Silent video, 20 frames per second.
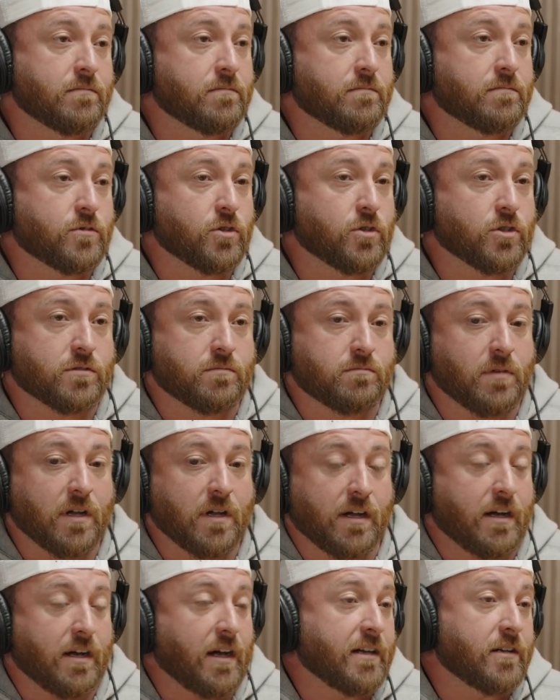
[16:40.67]
just
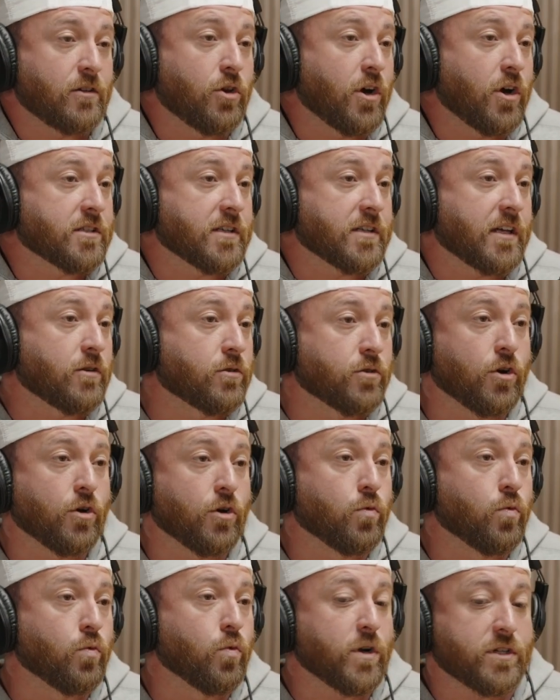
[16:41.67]
at a loss. I don't know
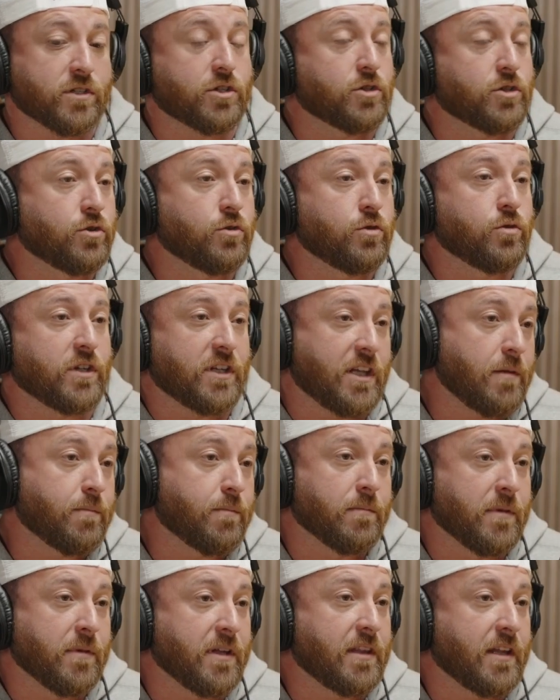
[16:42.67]
what to do to
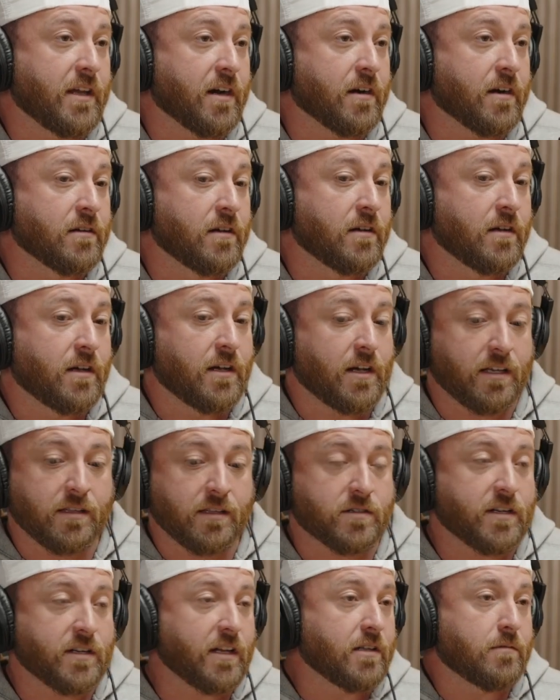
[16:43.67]
keep him in there. And
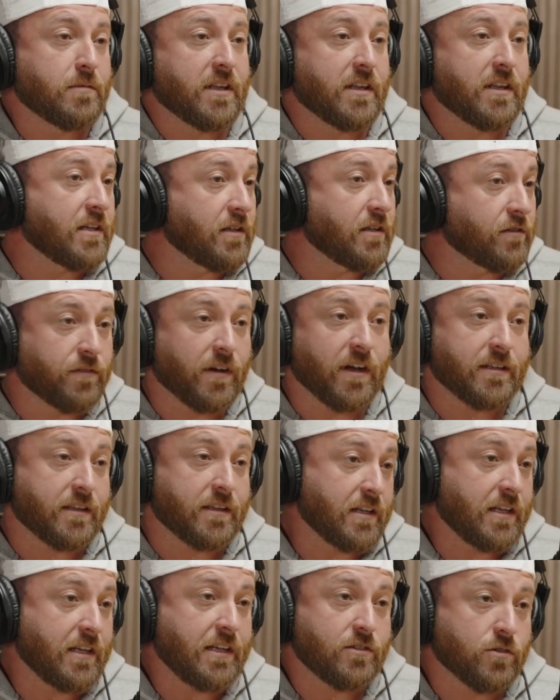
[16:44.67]
they're telling me that he's fine,
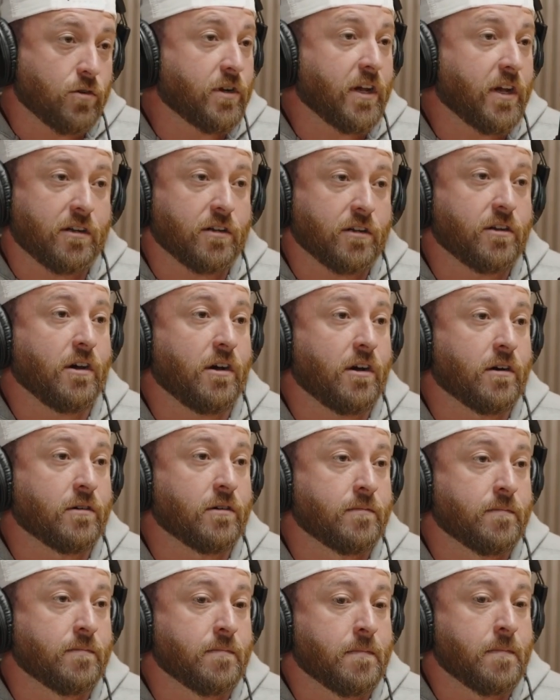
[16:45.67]
that he's okay to
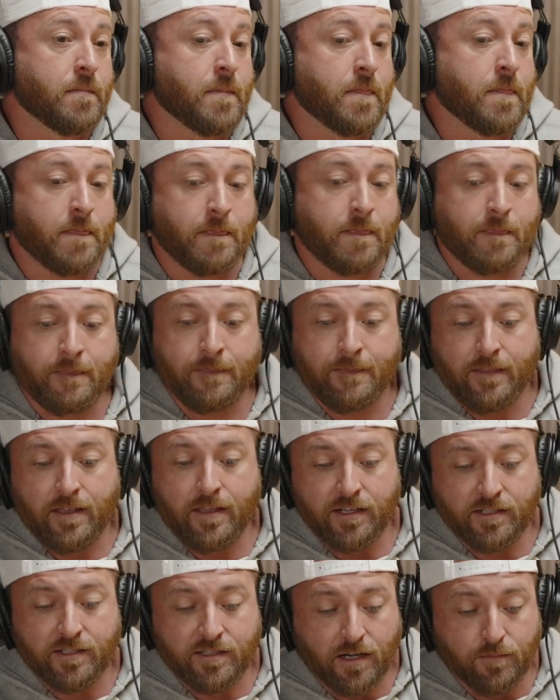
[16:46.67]
go.
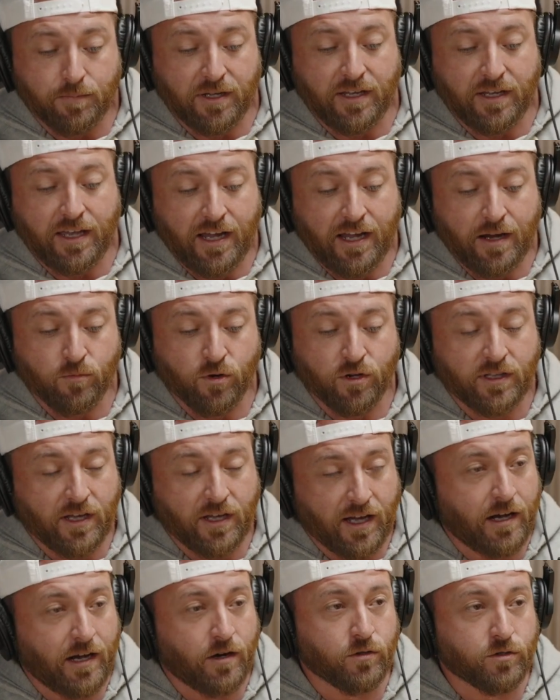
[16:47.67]
I set up a camera in the
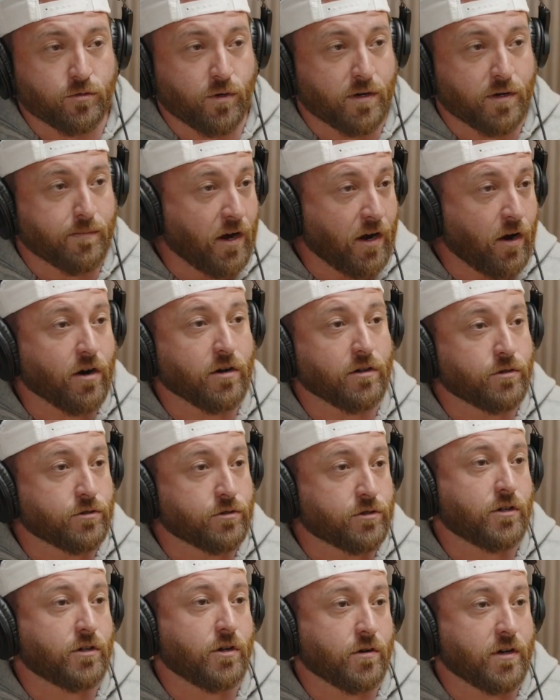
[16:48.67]
house, one of my Arlo
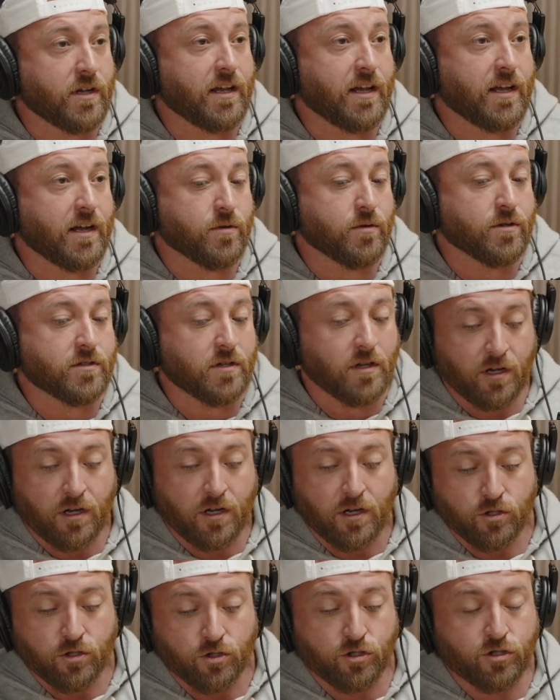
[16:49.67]
security cameras,
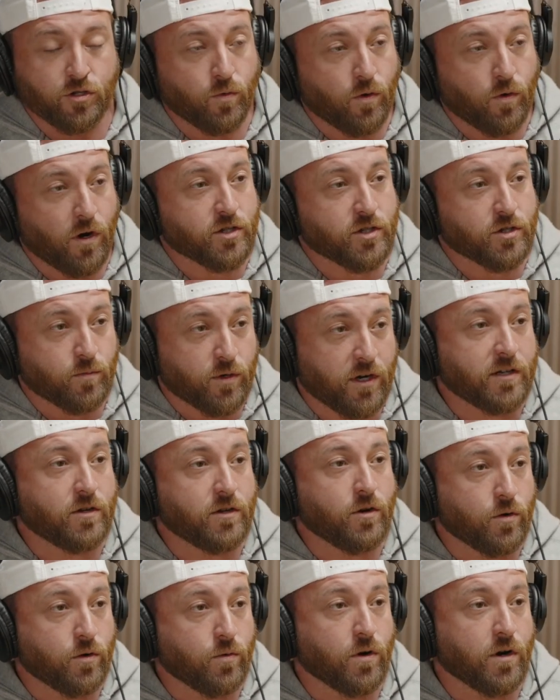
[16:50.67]
just to watch him when I'd
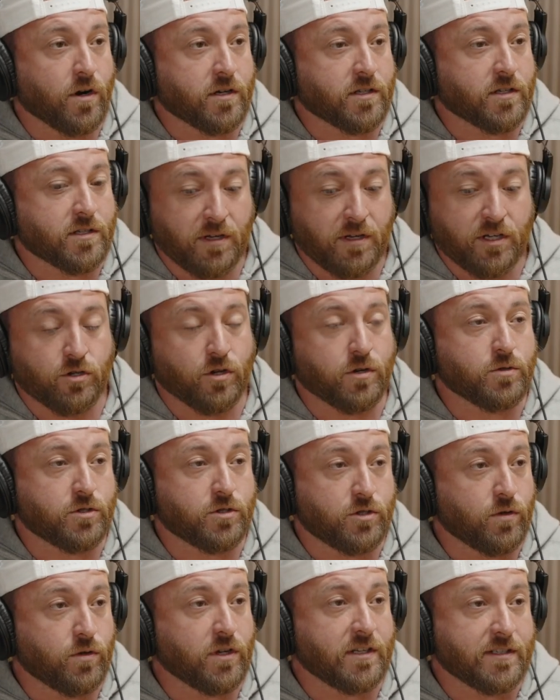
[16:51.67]
go to work to make sure he was
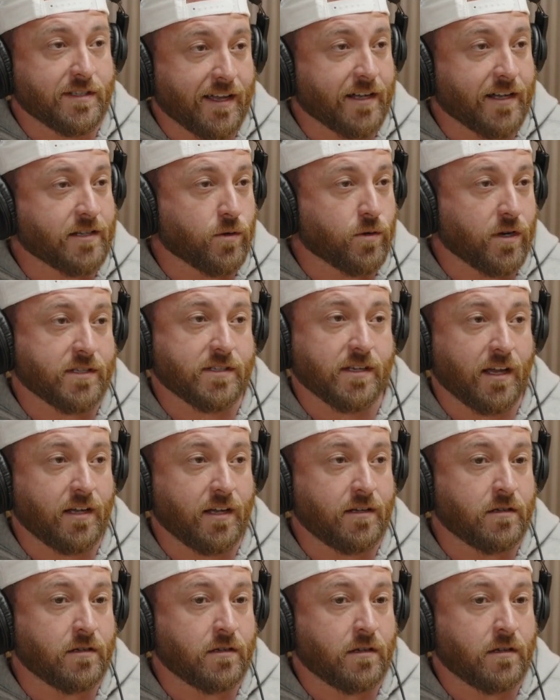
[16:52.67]
doing exactly what I said.